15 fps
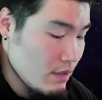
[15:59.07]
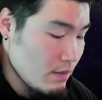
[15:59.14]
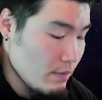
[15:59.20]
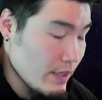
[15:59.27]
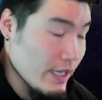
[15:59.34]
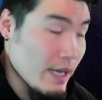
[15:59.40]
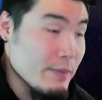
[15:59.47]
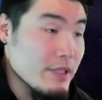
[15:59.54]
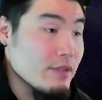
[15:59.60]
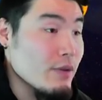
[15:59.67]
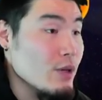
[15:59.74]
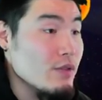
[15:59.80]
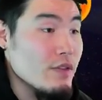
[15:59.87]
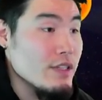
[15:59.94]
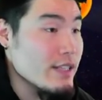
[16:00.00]
the game just
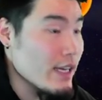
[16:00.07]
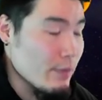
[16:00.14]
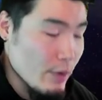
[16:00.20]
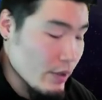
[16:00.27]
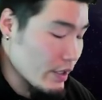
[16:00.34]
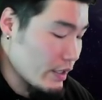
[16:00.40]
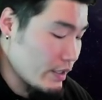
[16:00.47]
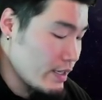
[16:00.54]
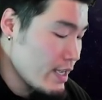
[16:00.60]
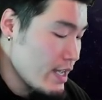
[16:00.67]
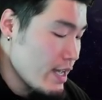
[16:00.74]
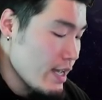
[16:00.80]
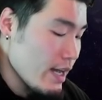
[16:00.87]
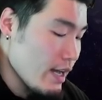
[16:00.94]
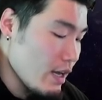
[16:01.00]
froze for a sec. We're good.
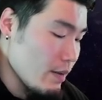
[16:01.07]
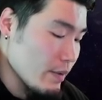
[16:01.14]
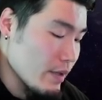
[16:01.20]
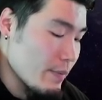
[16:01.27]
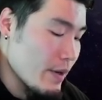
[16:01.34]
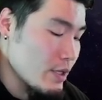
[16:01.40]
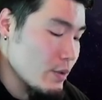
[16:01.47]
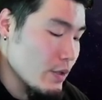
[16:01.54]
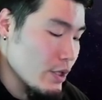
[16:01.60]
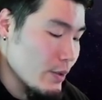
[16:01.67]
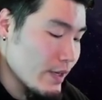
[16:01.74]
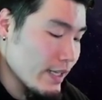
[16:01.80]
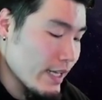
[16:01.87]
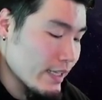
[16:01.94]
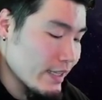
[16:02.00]
Um, compared to a unit
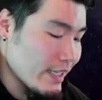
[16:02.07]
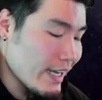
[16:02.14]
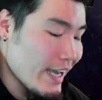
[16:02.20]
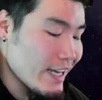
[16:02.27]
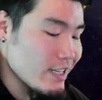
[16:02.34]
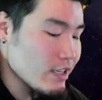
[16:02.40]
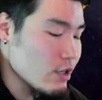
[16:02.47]
like the AGL